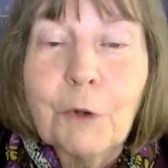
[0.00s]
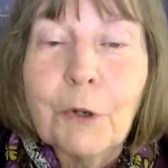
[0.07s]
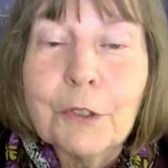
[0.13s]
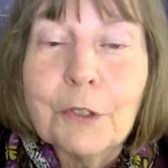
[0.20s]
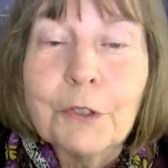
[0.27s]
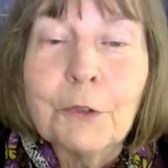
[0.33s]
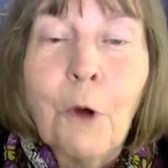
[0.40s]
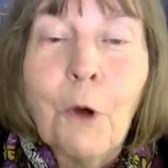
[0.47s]

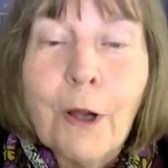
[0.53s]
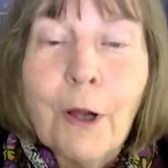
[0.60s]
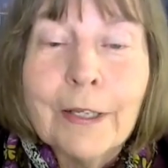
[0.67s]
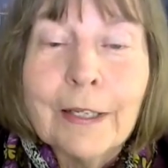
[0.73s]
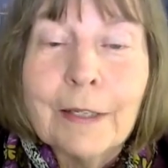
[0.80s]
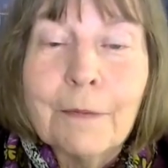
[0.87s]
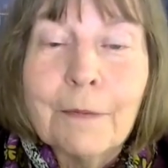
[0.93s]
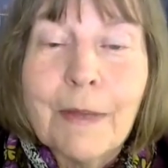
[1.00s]
starts
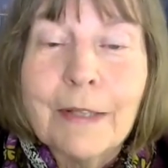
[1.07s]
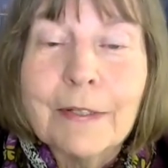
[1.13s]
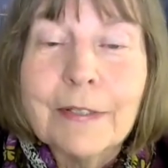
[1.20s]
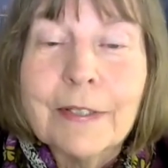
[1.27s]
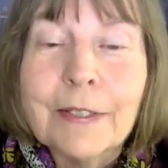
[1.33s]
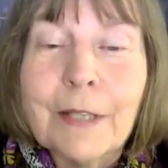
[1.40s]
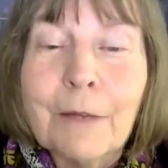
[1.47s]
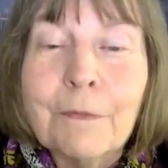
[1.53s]
talking about
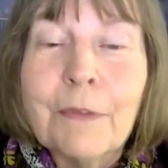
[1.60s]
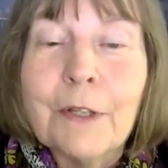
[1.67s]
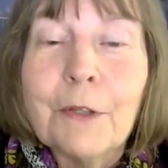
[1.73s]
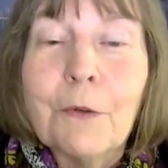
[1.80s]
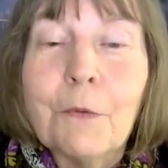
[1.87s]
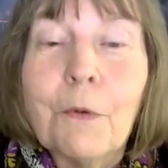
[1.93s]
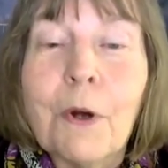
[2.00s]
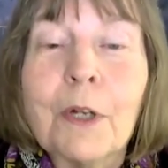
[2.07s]
something
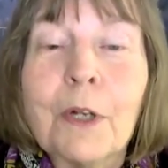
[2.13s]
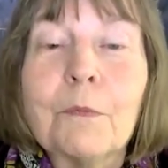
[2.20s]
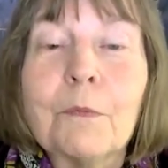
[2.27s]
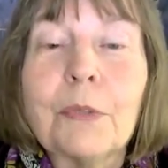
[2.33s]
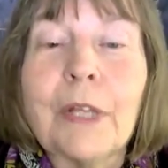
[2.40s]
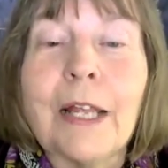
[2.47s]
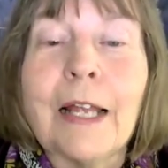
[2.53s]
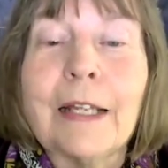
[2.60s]
you weren't
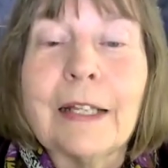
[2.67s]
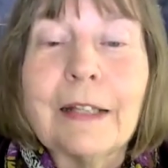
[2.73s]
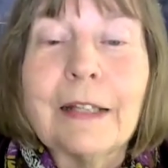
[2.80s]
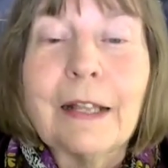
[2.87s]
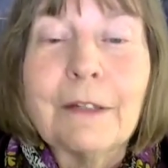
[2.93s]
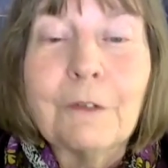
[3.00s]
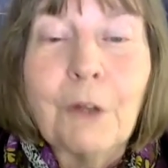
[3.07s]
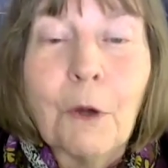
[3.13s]
planning.
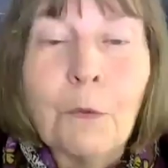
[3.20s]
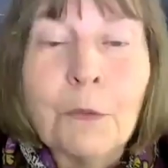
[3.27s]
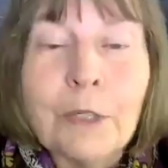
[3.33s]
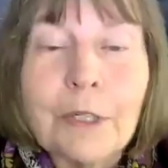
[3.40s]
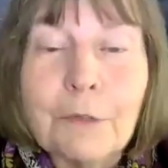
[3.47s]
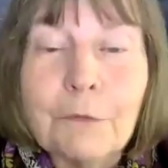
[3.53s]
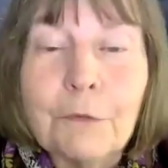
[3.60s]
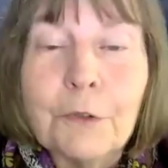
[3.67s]
They go in
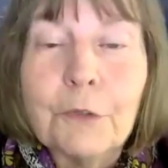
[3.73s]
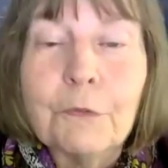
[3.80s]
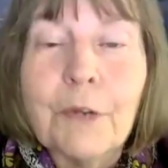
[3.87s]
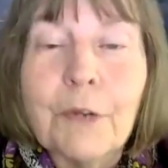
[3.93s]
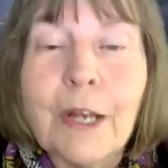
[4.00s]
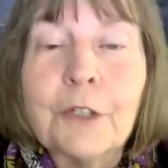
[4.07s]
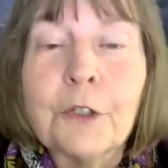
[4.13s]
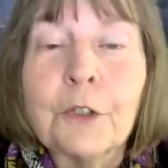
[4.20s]
a different
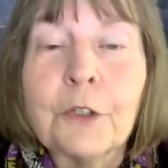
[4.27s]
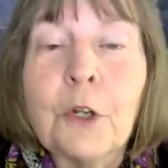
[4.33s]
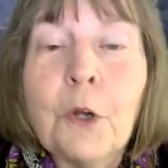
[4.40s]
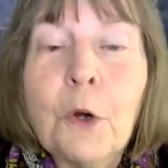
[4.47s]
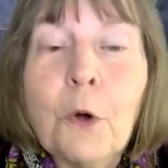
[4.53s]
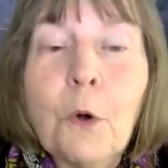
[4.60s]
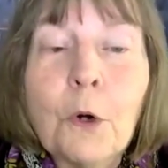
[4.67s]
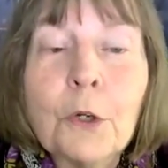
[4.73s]
direction,
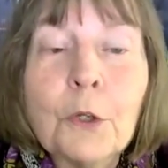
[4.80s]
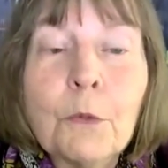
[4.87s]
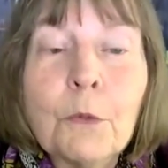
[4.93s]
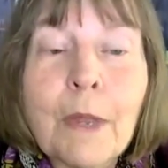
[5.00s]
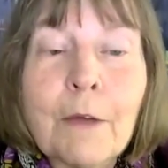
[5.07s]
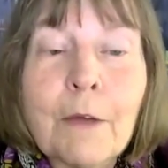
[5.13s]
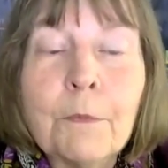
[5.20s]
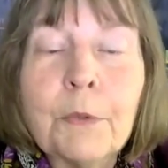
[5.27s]
or you
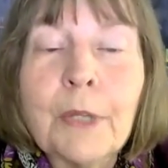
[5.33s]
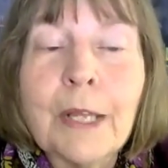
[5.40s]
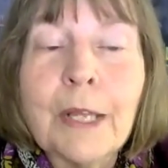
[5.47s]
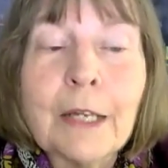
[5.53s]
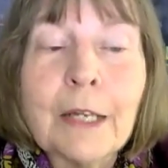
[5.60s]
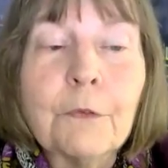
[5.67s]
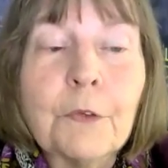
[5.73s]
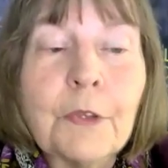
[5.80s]
may have
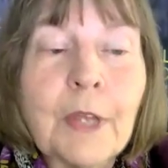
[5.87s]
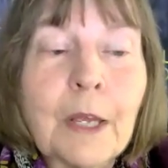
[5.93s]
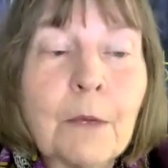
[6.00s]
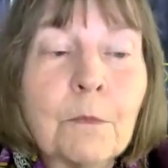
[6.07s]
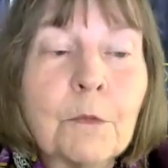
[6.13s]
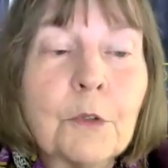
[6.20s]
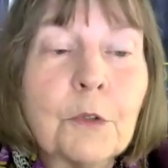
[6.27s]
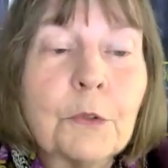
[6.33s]
planned for
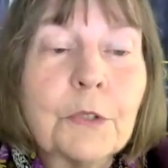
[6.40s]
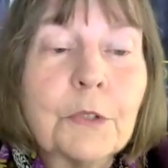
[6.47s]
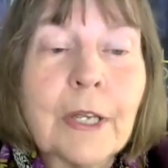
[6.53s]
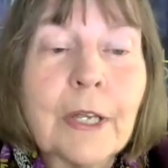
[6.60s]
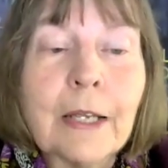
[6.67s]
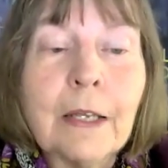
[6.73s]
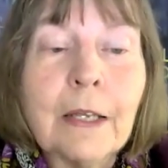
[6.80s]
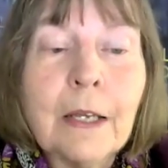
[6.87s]
them to
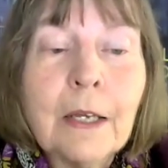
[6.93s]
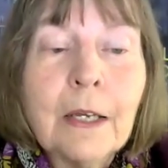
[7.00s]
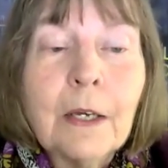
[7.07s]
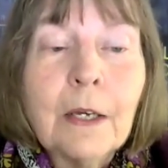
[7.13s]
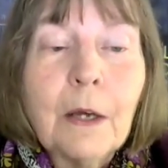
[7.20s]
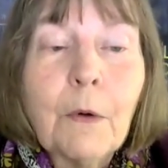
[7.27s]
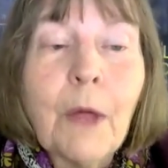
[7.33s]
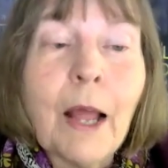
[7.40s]
say,
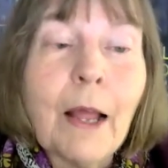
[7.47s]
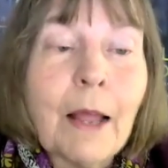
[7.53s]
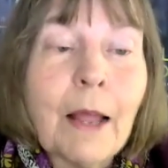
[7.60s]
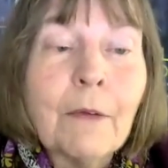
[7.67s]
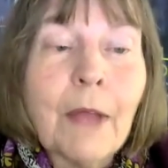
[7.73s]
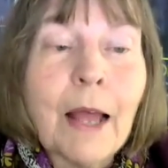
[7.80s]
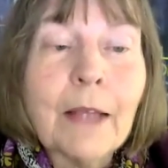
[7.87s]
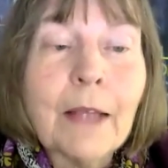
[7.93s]
"Oh, I
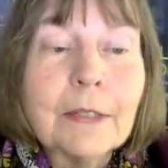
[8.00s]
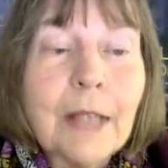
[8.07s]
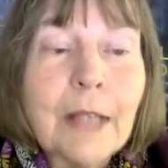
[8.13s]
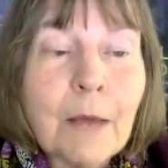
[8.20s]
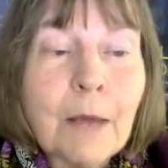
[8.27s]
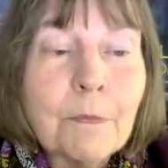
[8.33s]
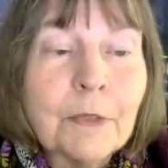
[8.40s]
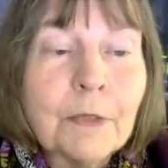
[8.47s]
had this
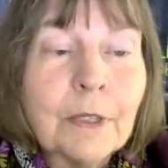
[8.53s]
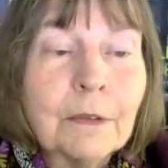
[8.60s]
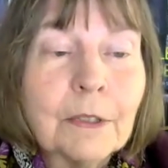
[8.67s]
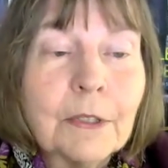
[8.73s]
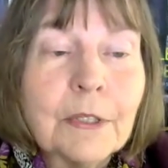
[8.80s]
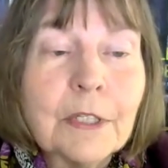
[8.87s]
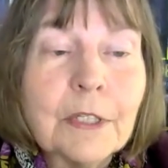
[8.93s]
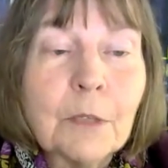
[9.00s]
happen in
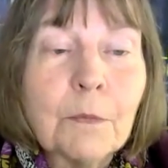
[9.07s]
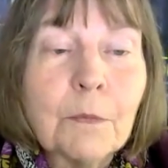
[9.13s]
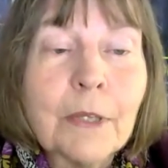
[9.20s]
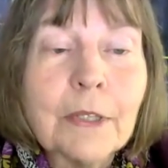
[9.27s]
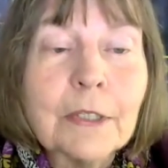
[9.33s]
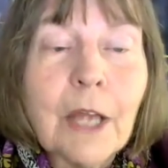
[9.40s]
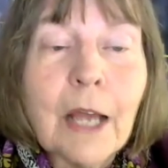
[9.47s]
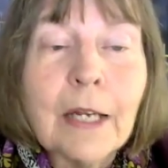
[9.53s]
Concealed
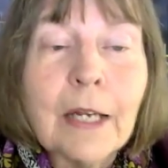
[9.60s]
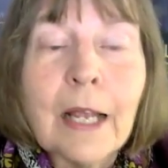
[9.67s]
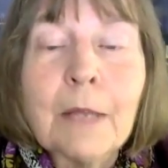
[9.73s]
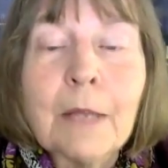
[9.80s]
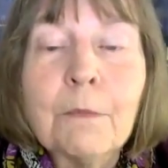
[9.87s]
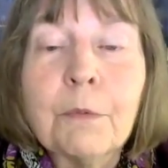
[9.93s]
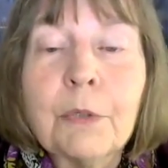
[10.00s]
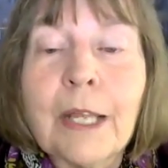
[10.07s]
by the Tide. I
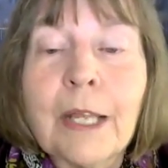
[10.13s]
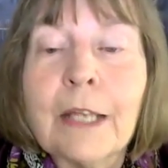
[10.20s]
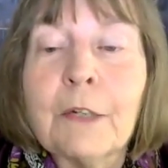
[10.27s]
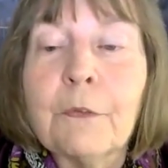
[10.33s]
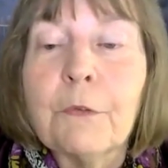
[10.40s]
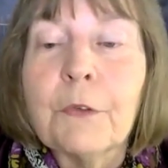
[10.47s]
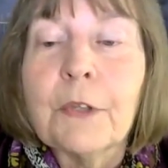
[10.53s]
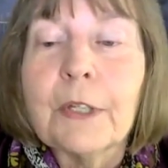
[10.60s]
had
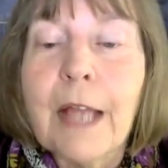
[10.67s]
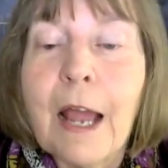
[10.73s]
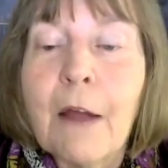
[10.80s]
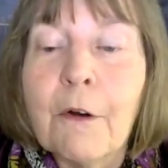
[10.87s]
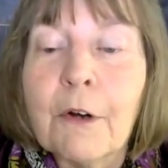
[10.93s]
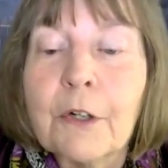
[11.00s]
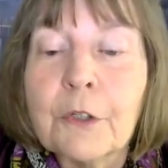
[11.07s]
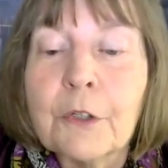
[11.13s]
planned for the
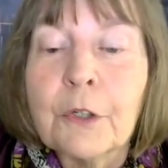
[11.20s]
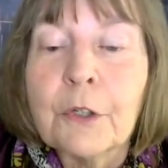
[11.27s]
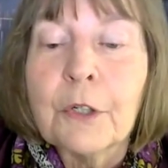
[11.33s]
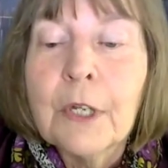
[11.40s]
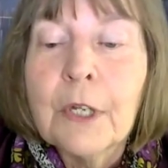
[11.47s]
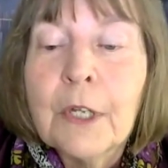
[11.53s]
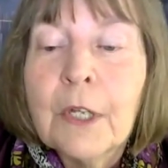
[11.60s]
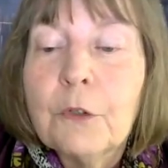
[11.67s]
character
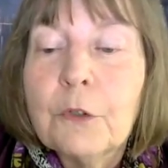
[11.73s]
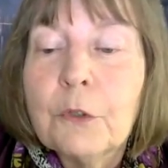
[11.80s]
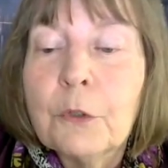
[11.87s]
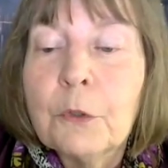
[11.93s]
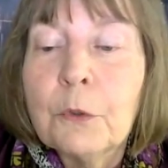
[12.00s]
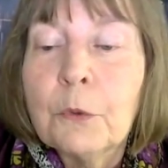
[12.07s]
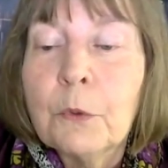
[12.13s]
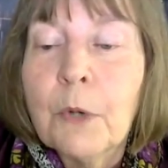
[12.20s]

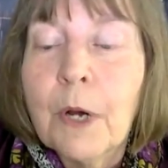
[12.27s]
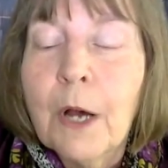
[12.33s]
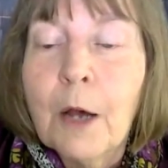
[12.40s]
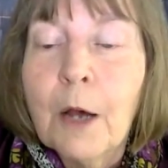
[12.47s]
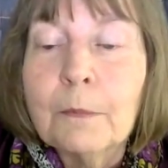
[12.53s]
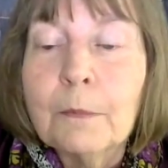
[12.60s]
to